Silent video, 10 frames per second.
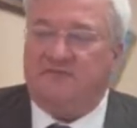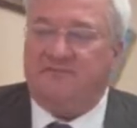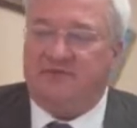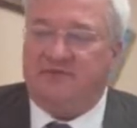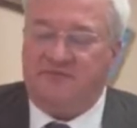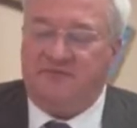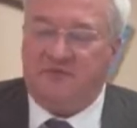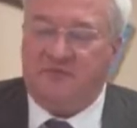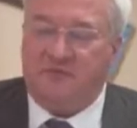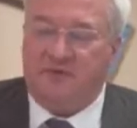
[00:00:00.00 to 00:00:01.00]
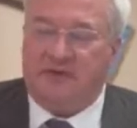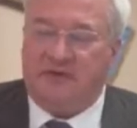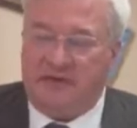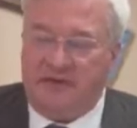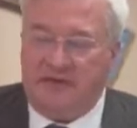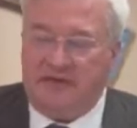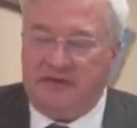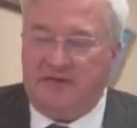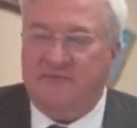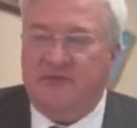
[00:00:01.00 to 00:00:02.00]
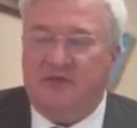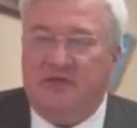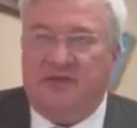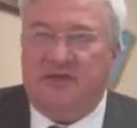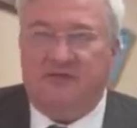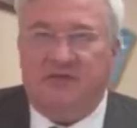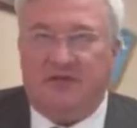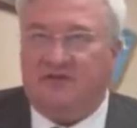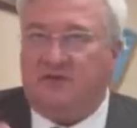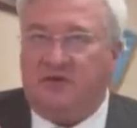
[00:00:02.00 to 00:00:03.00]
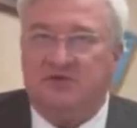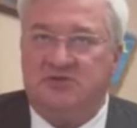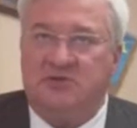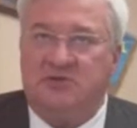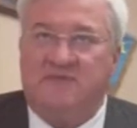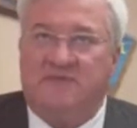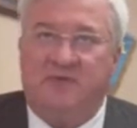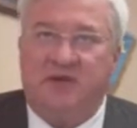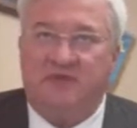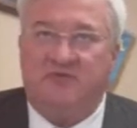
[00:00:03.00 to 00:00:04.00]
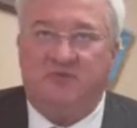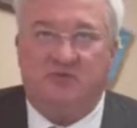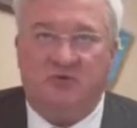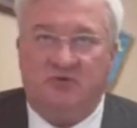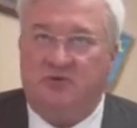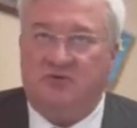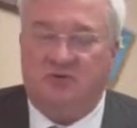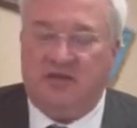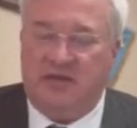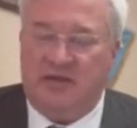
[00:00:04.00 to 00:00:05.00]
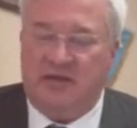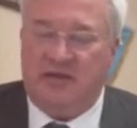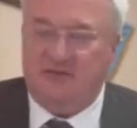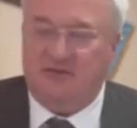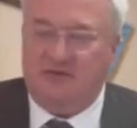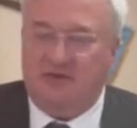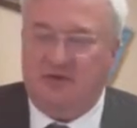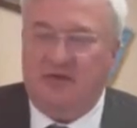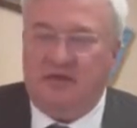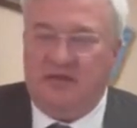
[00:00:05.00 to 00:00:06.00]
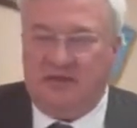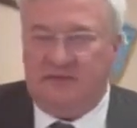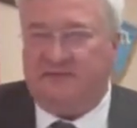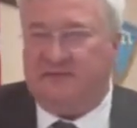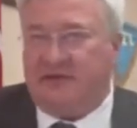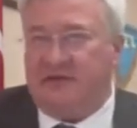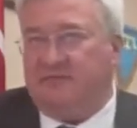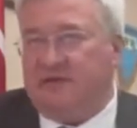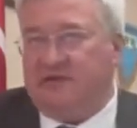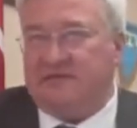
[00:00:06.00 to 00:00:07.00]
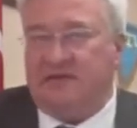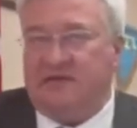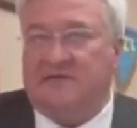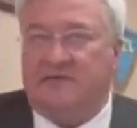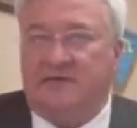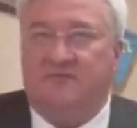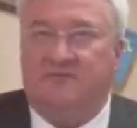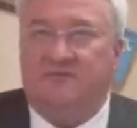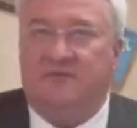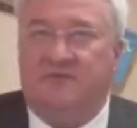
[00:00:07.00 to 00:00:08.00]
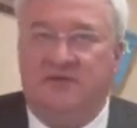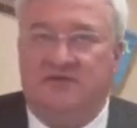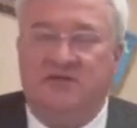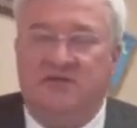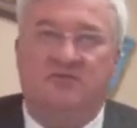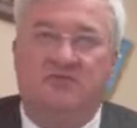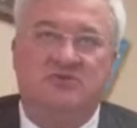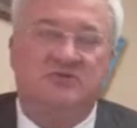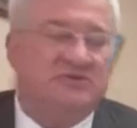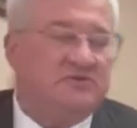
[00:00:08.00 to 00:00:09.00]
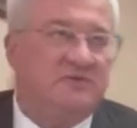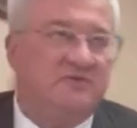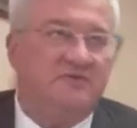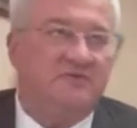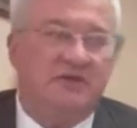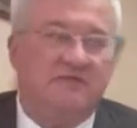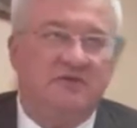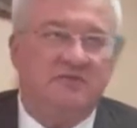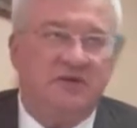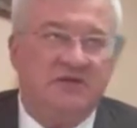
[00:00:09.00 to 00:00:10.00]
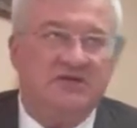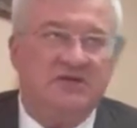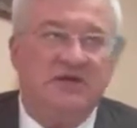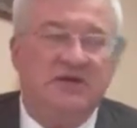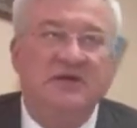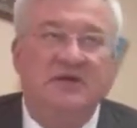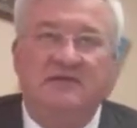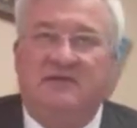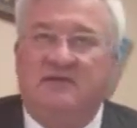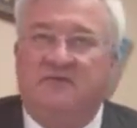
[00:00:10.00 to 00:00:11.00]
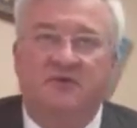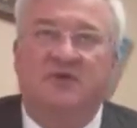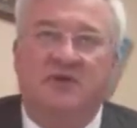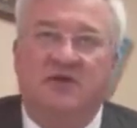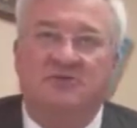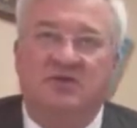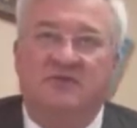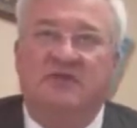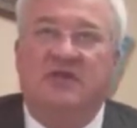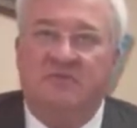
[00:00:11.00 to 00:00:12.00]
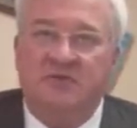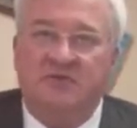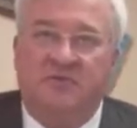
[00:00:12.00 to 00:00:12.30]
and we need to take into account the specific features of the country, history, religion, and that has been reflected in this survey.